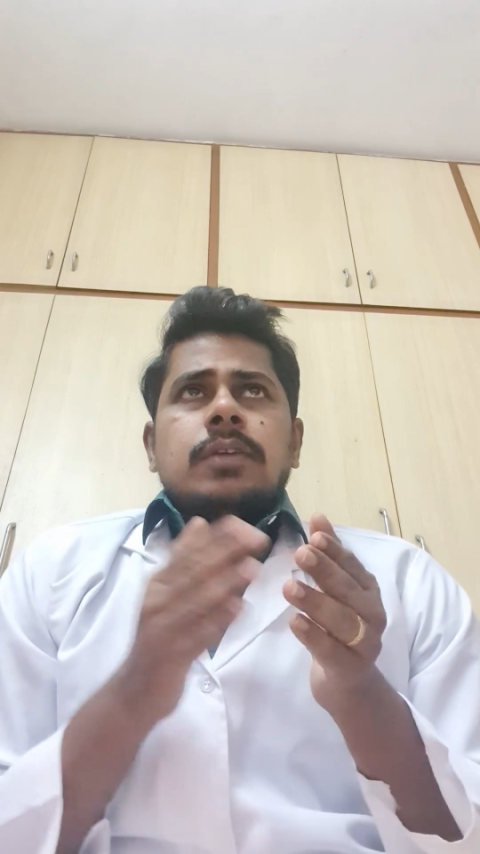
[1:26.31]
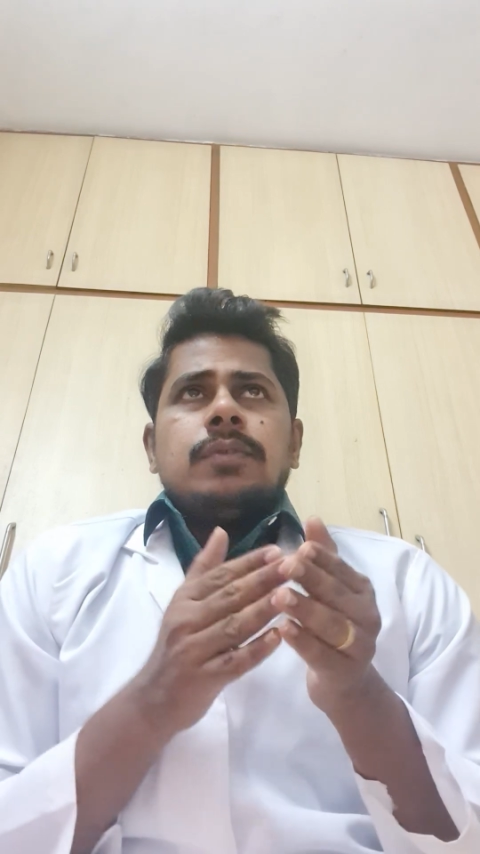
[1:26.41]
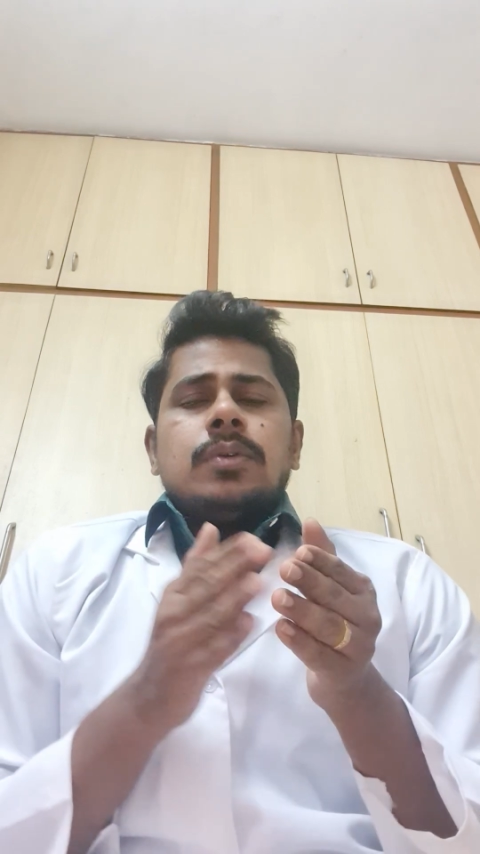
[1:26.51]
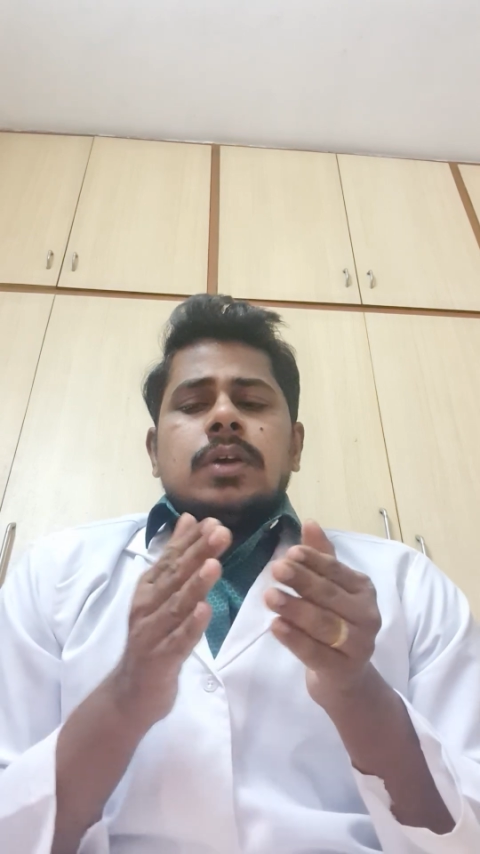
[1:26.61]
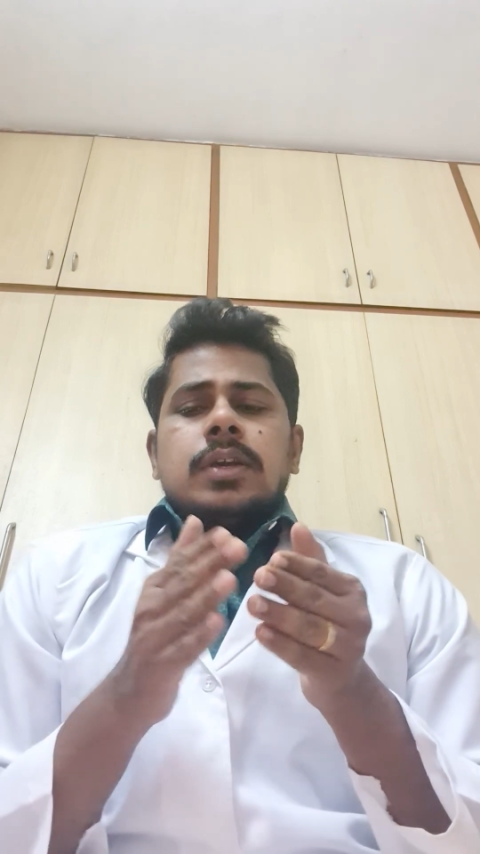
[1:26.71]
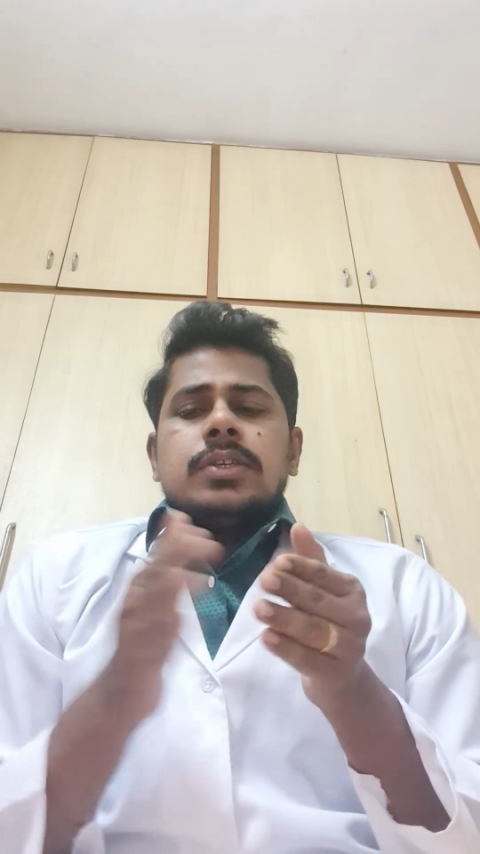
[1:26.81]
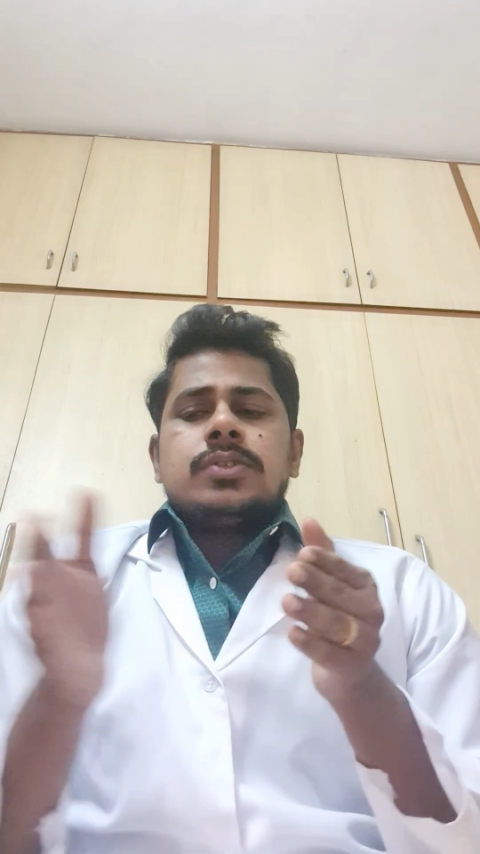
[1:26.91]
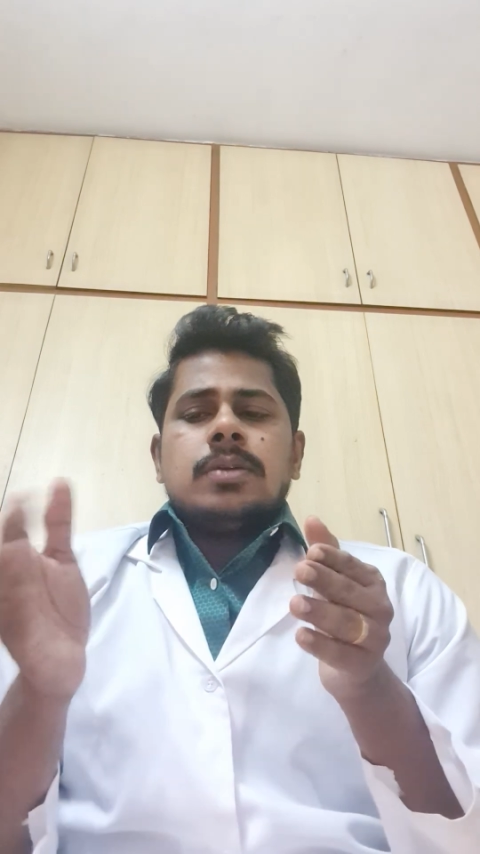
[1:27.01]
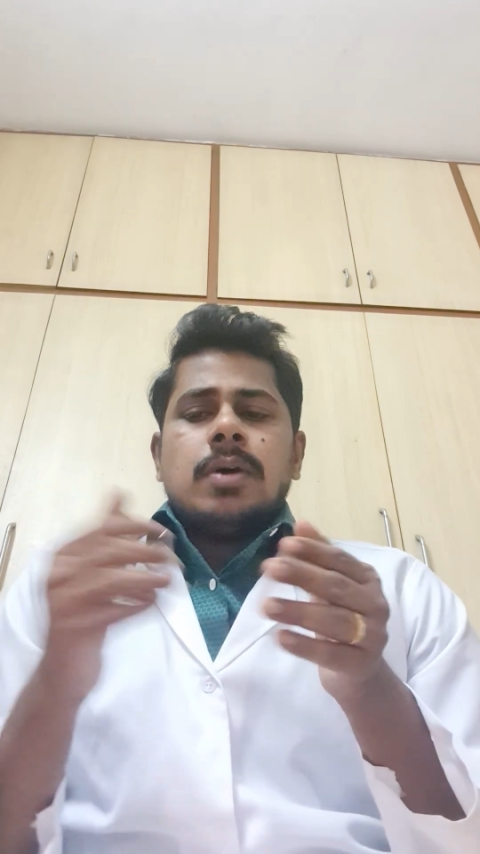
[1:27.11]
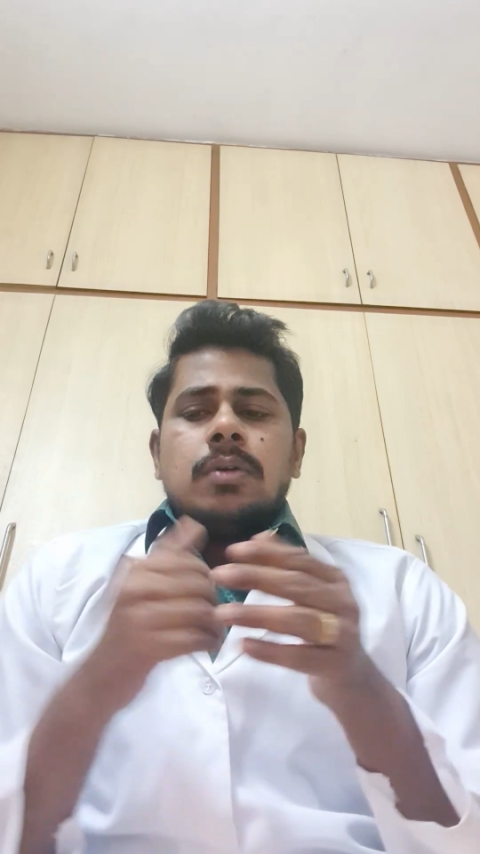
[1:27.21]
give you a
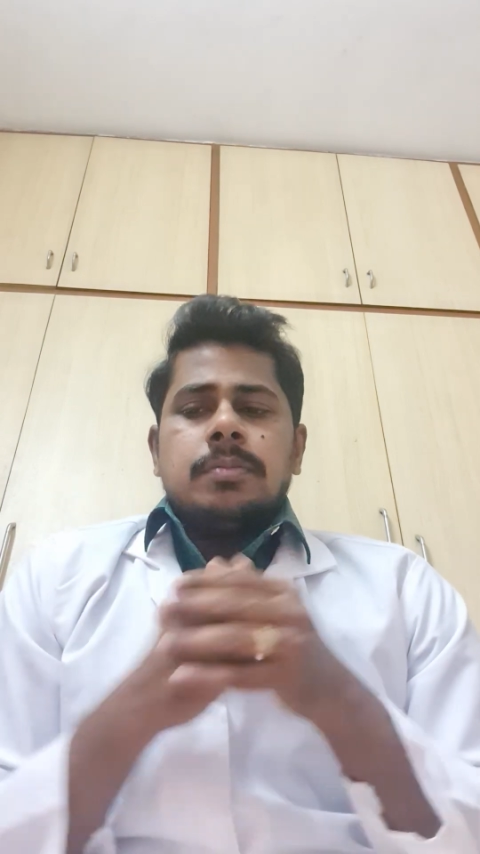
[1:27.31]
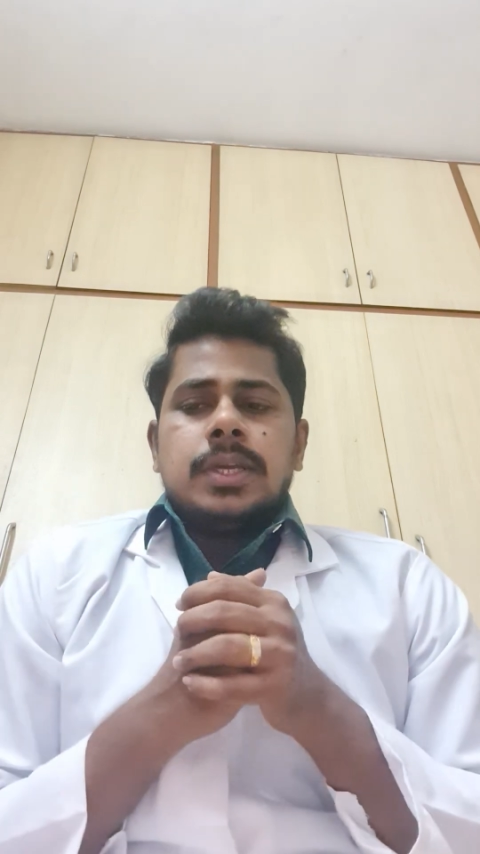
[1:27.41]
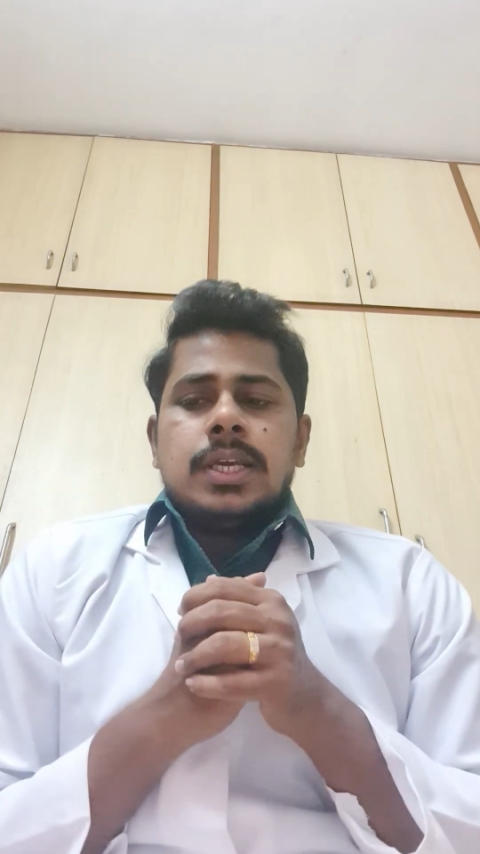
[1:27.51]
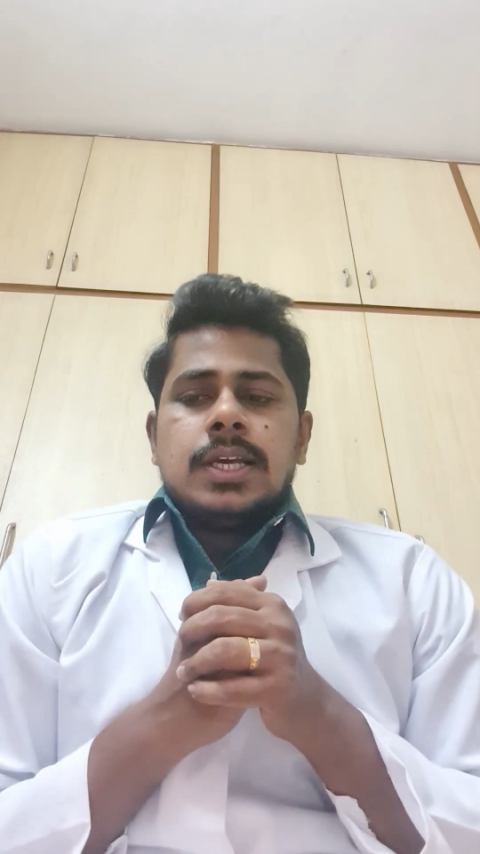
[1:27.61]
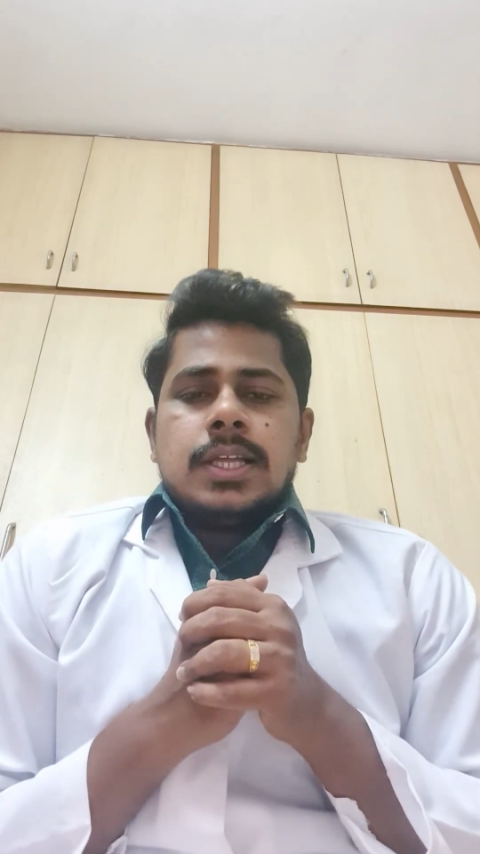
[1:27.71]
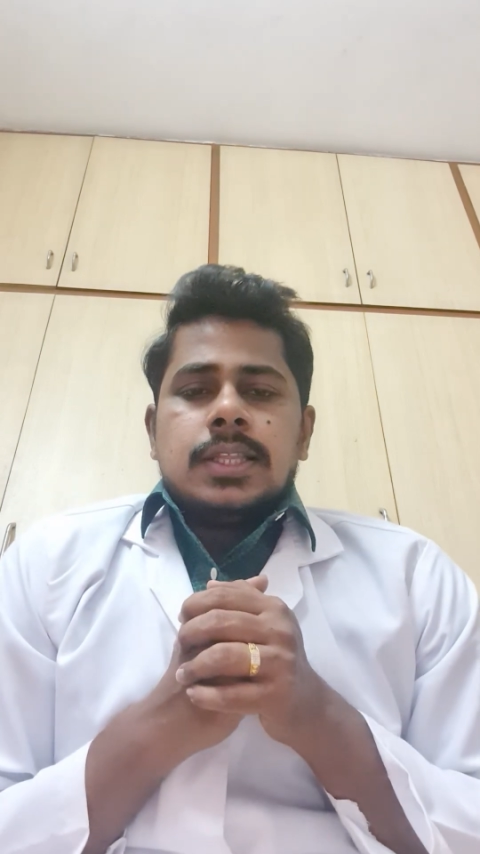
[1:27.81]
history about me.